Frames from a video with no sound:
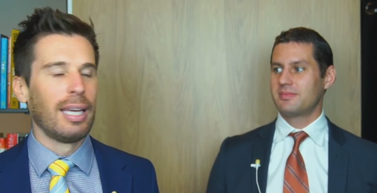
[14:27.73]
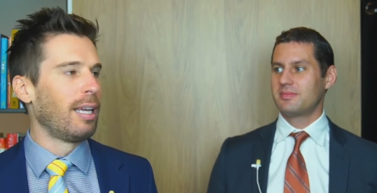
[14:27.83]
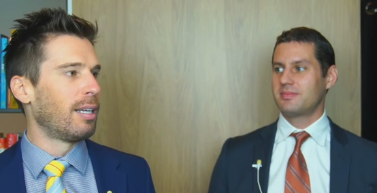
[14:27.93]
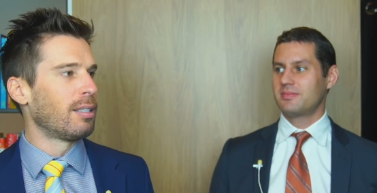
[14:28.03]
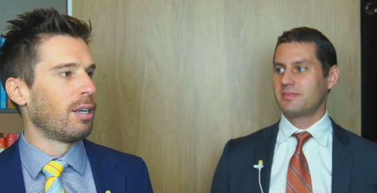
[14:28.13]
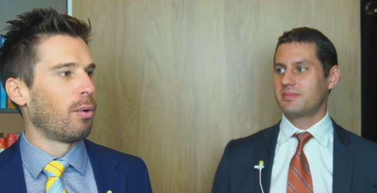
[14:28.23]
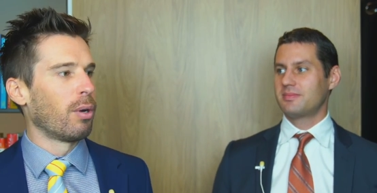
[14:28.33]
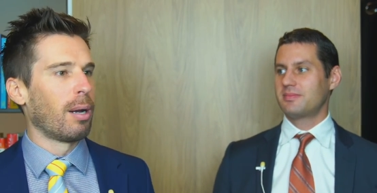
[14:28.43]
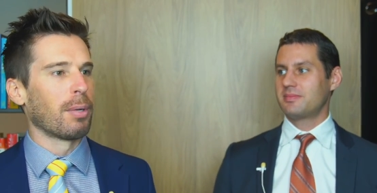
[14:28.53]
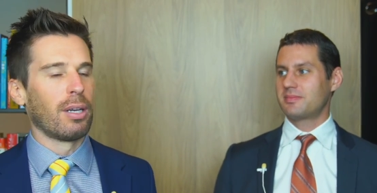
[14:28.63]
Speaker 1: He doesn't know what
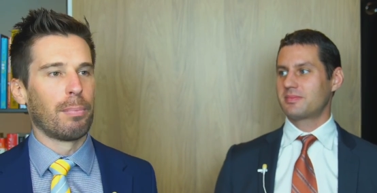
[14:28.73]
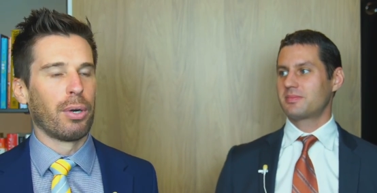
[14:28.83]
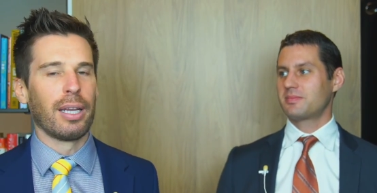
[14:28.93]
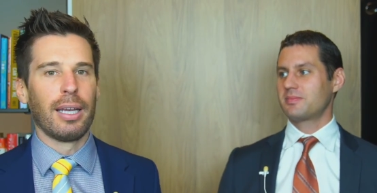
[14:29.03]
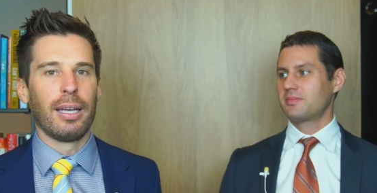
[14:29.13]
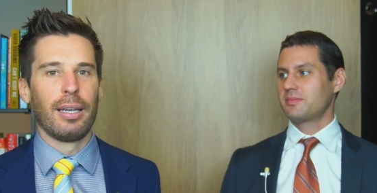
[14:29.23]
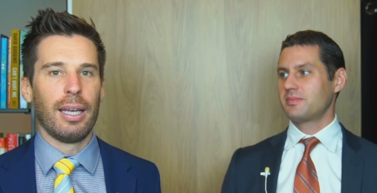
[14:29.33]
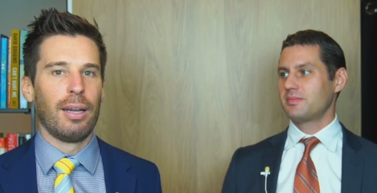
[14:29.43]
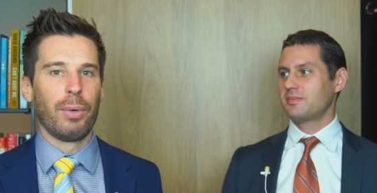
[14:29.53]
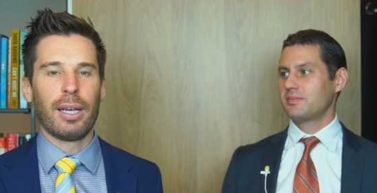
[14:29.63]
I'm gonna bring in,
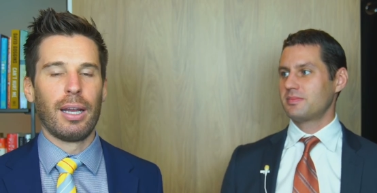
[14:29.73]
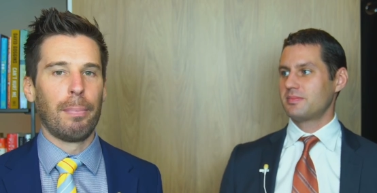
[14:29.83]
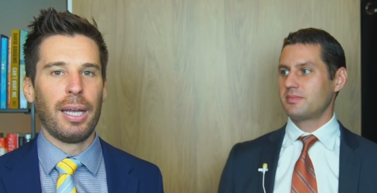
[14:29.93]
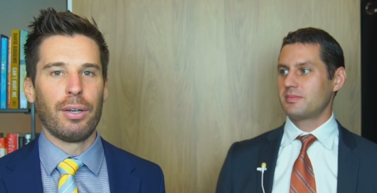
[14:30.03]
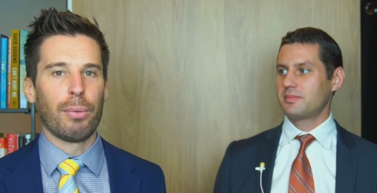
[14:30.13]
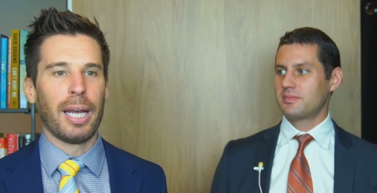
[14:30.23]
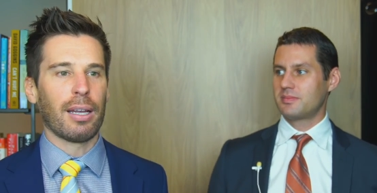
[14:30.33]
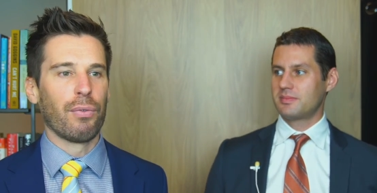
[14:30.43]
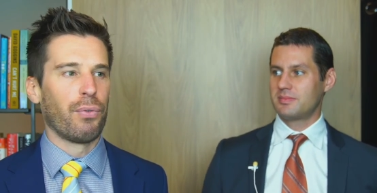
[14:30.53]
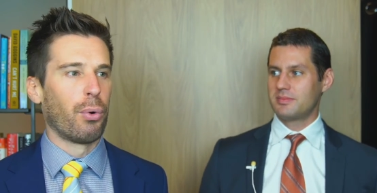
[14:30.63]
and then we kind of banter back
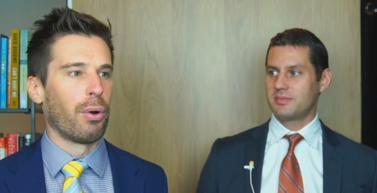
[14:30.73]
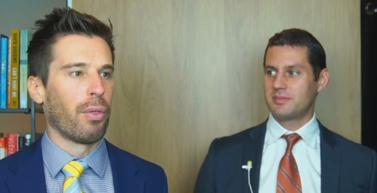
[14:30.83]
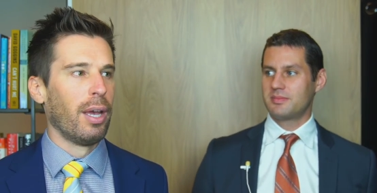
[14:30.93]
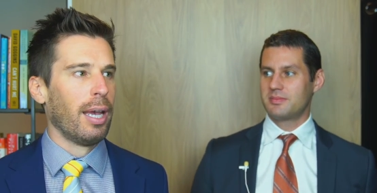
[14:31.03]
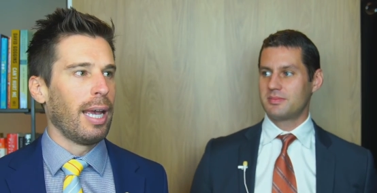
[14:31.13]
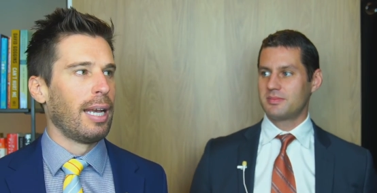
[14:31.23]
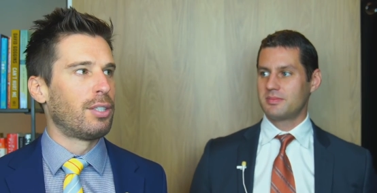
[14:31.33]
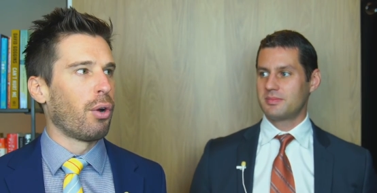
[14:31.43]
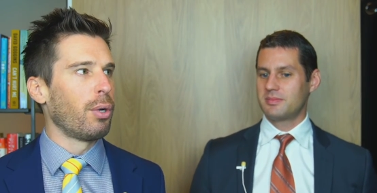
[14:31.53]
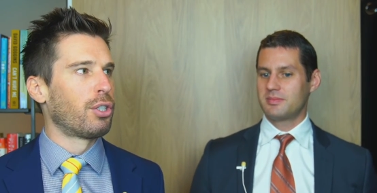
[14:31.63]
and forth. And it's
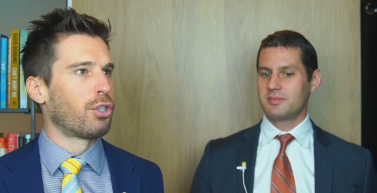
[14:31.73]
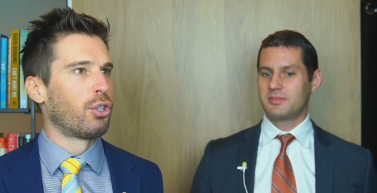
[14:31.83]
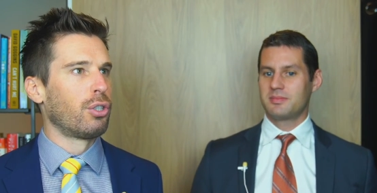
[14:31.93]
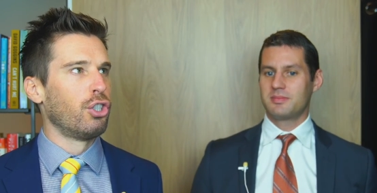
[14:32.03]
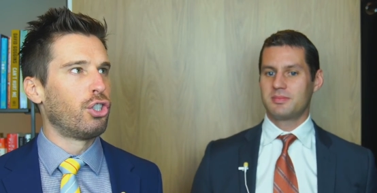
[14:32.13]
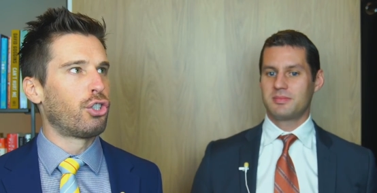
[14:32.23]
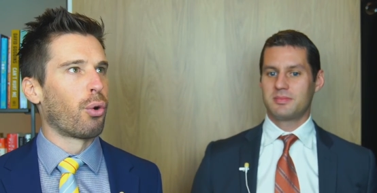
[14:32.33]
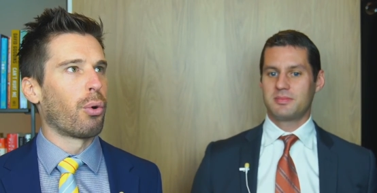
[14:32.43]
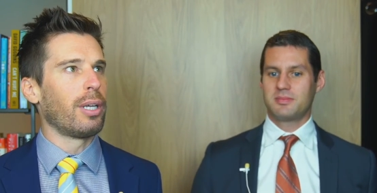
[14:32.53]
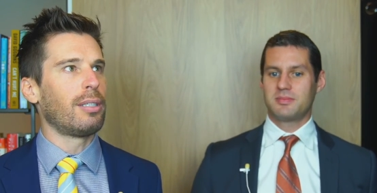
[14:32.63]
always
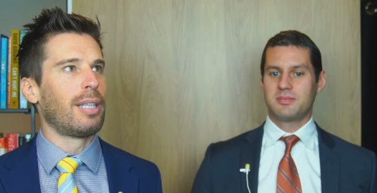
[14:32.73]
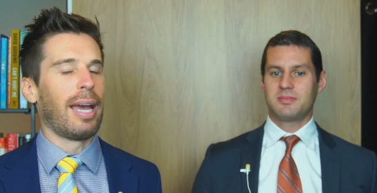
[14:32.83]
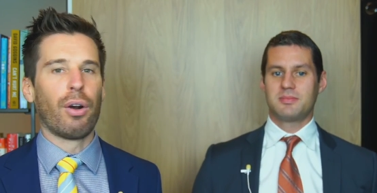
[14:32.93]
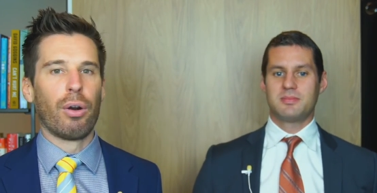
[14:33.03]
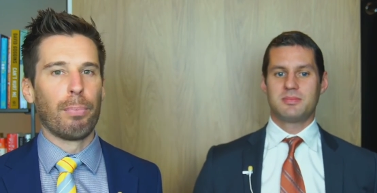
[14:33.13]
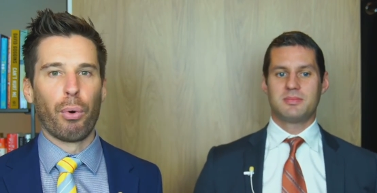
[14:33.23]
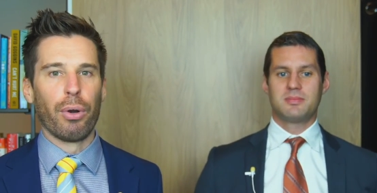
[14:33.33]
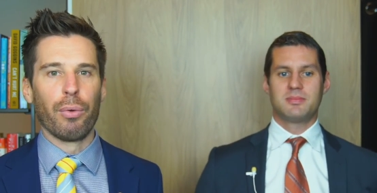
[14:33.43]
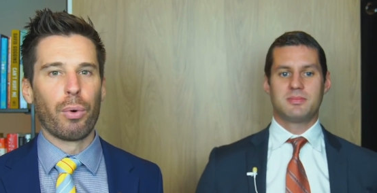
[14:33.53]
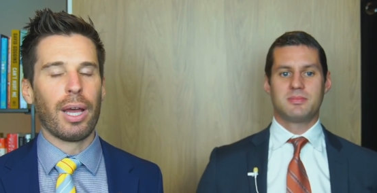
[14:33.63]
stories that are important.
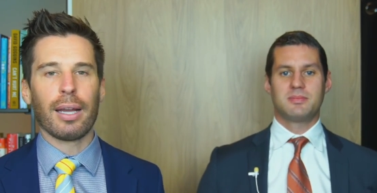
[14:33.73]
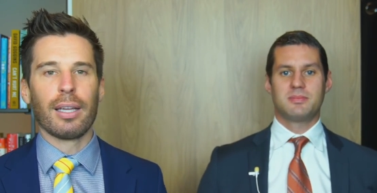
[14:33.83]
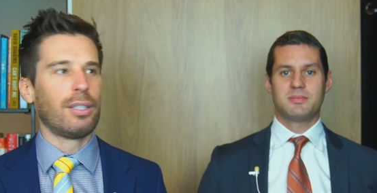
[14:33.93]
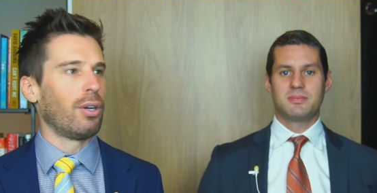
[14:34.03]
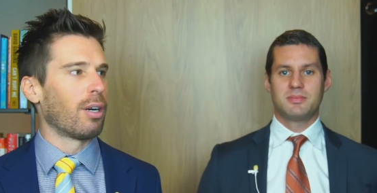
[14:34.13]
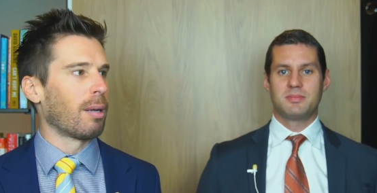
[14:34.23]
We're not gonna talk